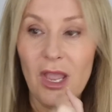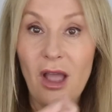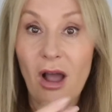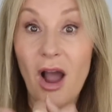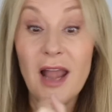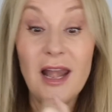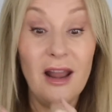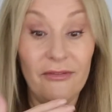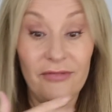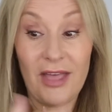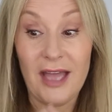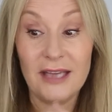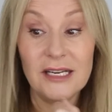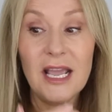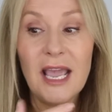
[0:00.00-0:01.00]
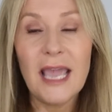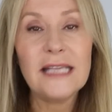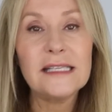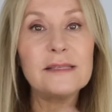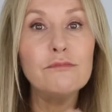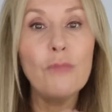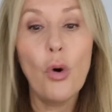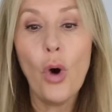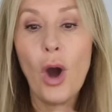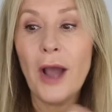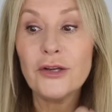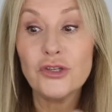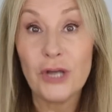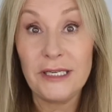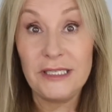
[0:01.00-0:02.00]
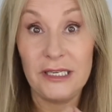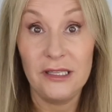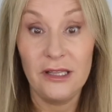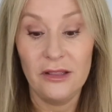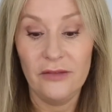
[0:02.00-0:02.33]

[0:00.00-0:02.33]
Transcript: I love that. It's more hydrating than